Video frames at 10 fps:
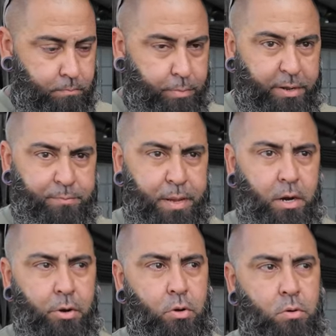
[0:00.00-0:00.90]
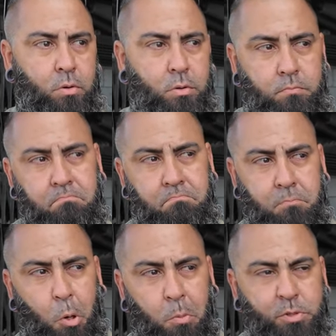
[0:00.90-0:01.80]
but it's been a little,
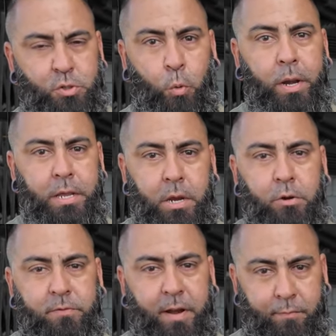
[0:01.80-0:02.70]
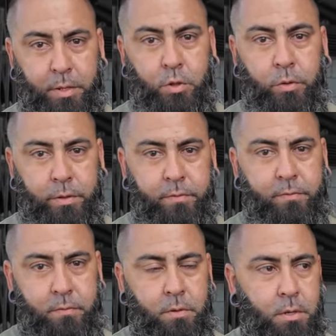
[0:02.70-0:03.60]
almost 20 years that I've been doing this.
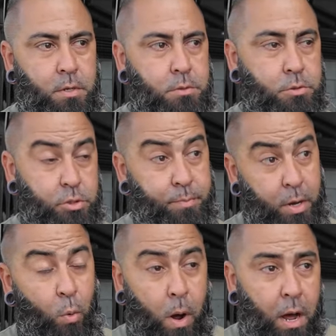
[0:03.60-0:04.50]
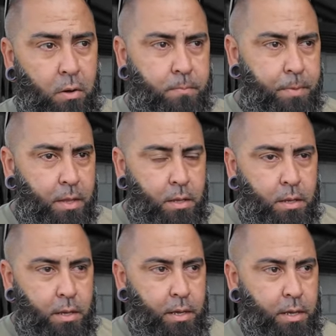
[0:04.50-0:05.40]
Wow. So it's been a while.
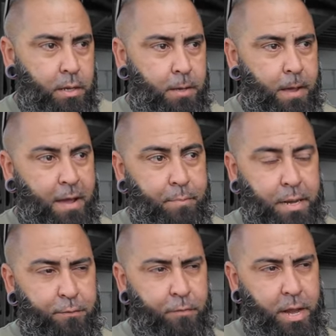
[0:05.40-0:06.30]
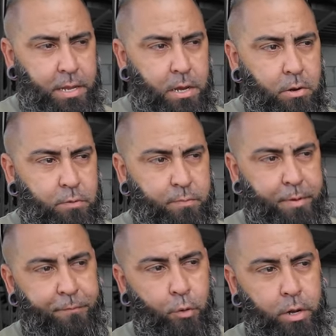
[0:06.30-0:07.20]
Uh, I've been here for eight years.
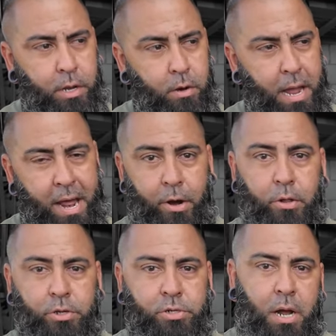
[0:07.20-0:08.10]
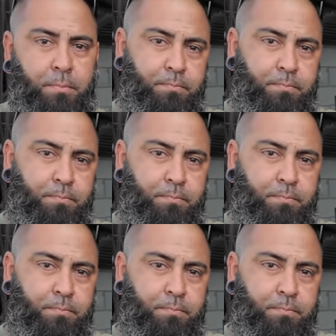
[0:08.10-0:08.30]
Before here, I had another shop